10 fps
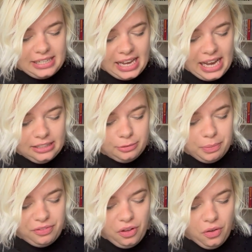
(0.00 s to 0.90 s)
decades
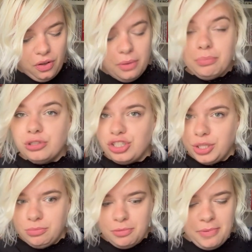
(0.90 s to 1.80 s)
before,
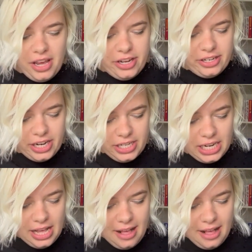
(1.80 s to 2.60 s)
presumed murdered.